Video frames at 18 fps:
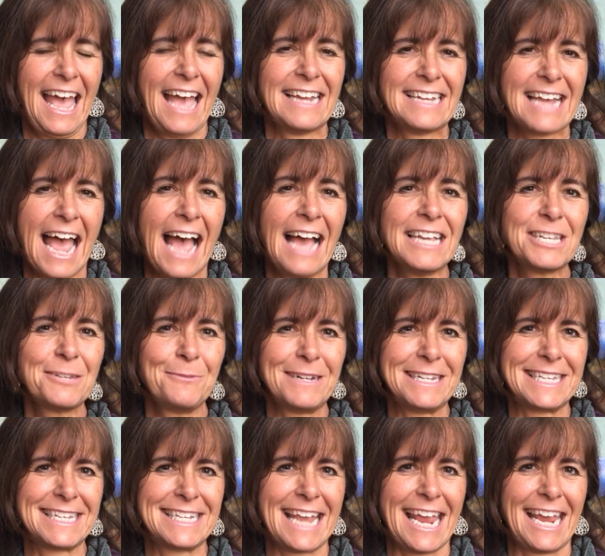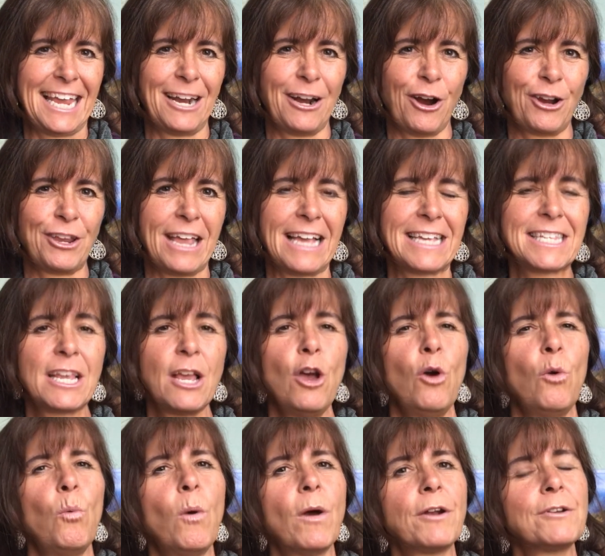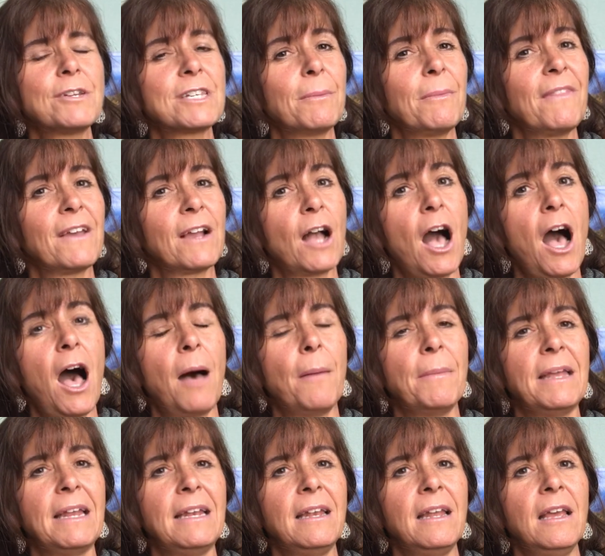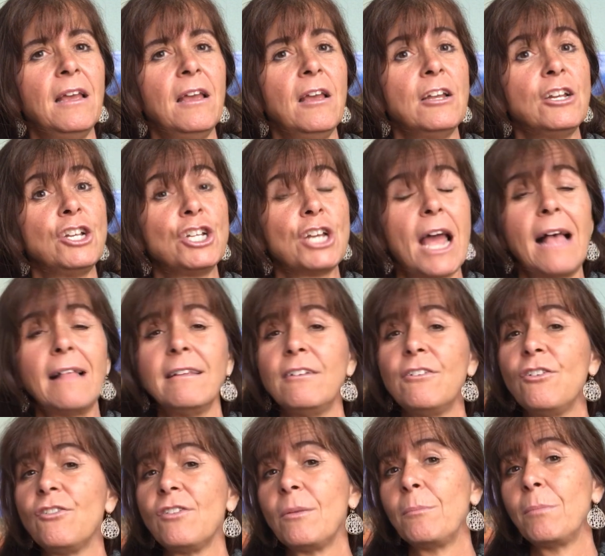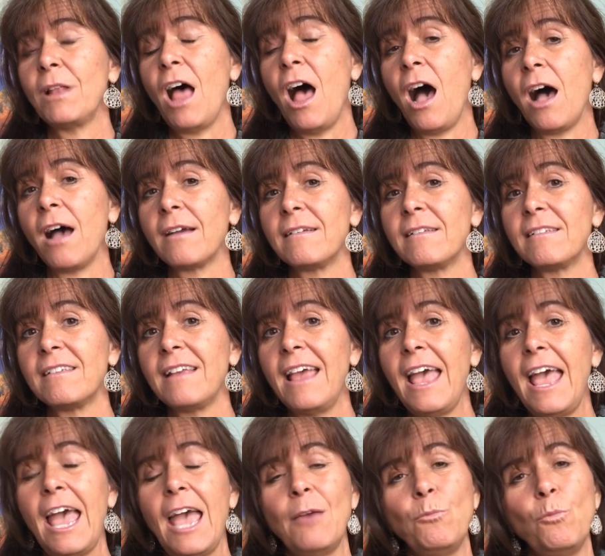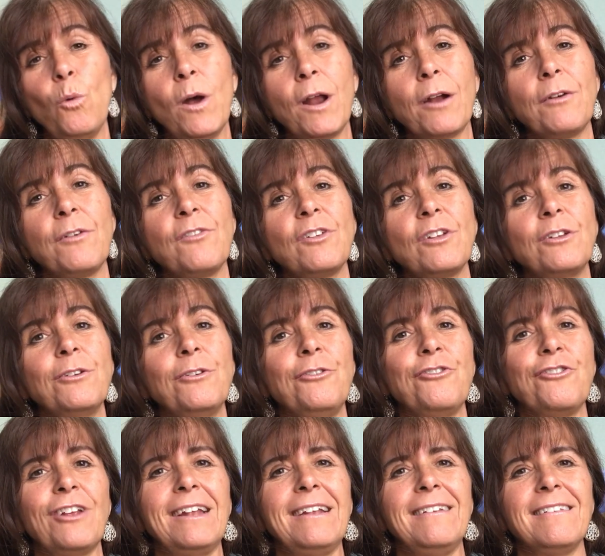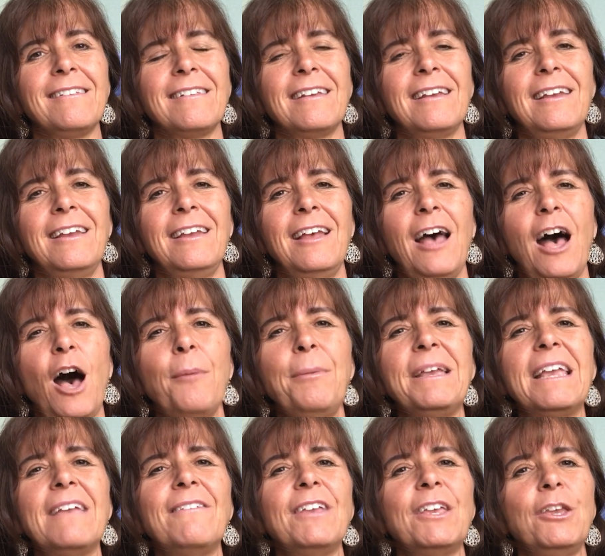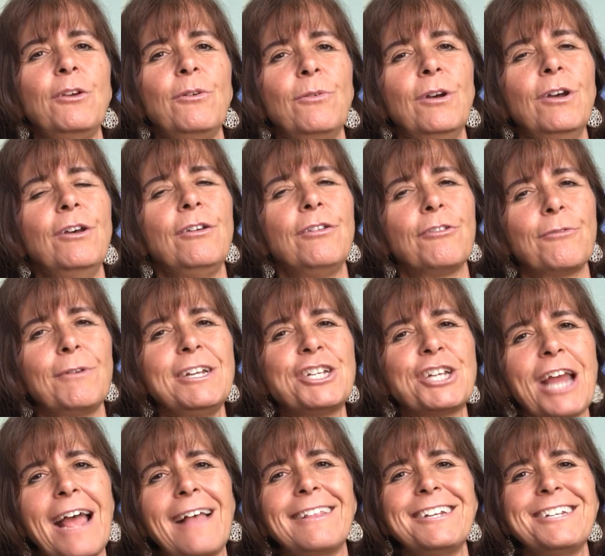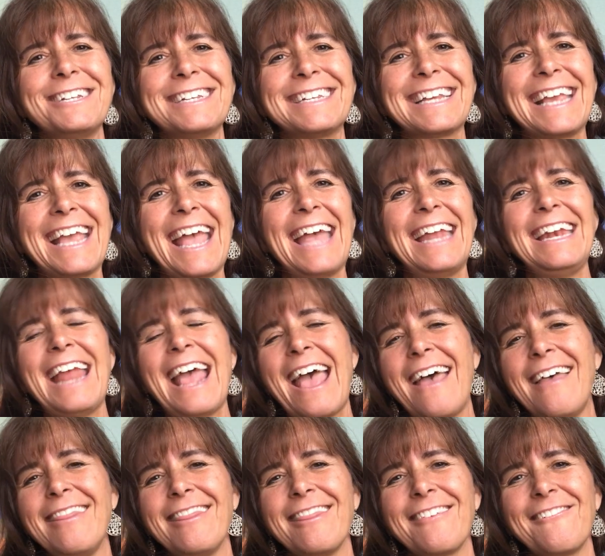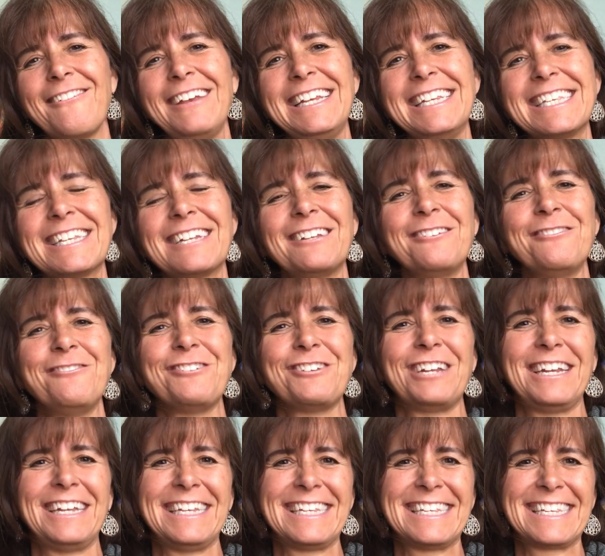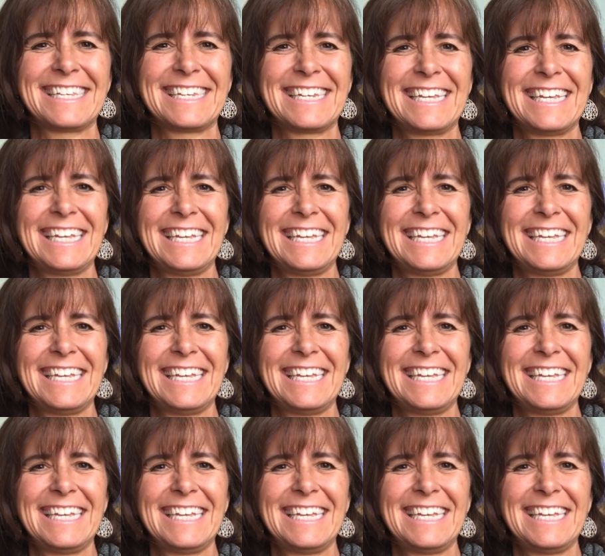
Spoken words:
And as we stay in our yes, what are some of the common challenges and blocks? And what are solutions? I'll be giving you 3 challenges again and 3 solutions.